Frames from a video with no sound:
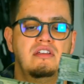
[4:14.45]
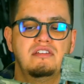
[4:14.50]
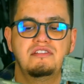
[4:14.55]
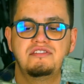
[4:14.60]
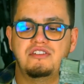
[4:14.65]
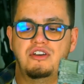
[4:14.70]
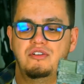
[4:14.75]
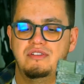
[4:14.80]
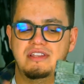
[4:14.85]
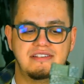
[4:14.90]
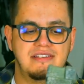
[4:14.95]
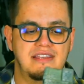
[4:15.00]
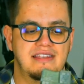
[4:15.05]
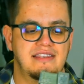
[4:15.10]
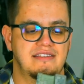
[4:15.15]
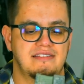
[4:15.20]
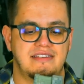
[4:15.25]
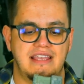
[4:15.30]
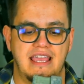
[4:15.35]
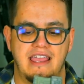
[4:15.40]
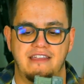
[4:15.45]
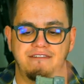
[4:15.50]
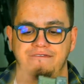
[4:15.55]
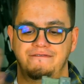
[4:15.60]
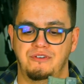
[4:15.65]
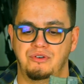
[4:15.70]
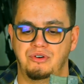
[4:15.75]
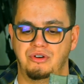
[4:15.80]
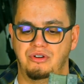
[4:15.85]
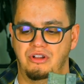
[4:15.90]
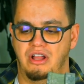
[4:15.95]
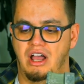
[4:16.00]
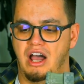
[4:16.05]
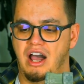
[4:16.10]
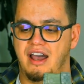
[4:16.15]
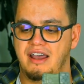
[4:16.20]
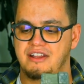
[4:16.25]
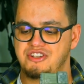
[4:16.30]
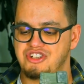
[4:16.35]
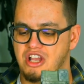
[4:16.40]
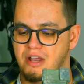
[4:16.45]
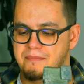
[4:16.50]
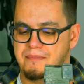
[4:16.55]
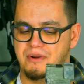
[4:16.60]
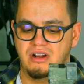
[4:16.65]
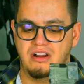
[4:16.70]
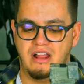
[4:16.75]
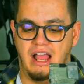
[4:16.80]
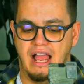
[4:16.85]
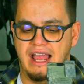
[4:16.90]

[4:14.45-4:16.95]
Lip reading: So this is a full Hodge upper.